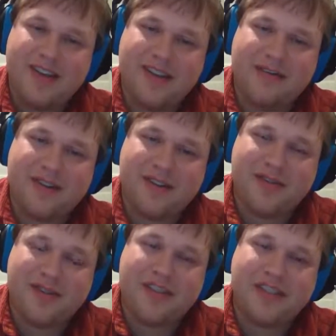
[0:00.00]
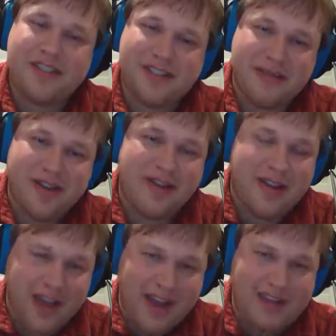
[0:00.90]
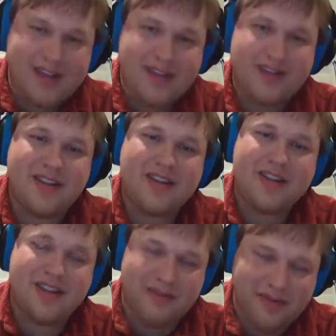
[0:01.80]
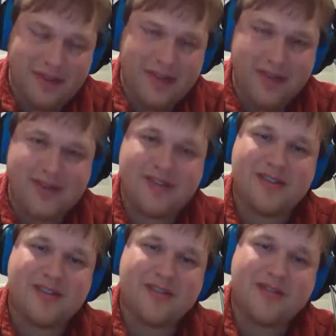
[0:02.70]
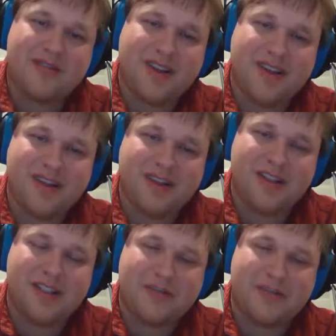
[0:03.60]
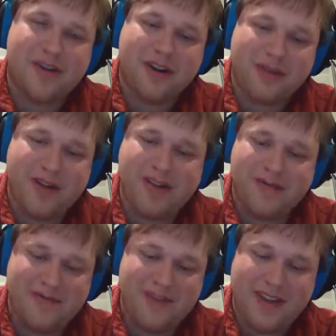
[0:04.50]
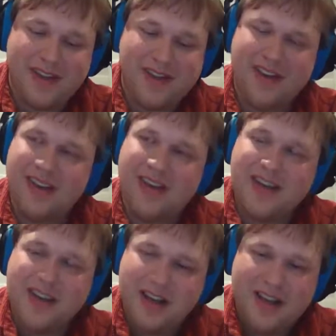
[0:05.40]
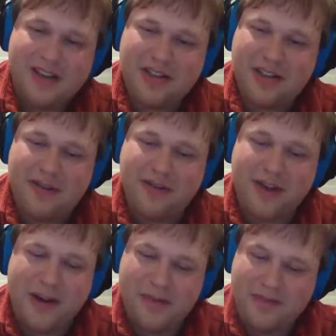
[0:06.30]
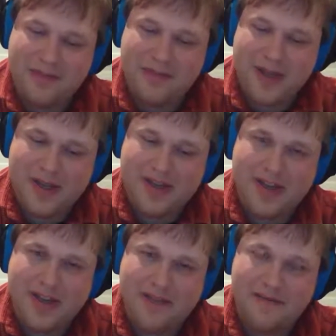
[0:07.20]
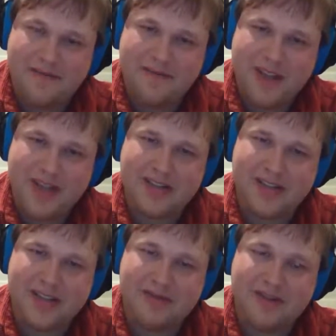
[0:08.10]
different traditions about cats, he alludes to Egypt quite a bit, and that's a lot of fun. But yes, this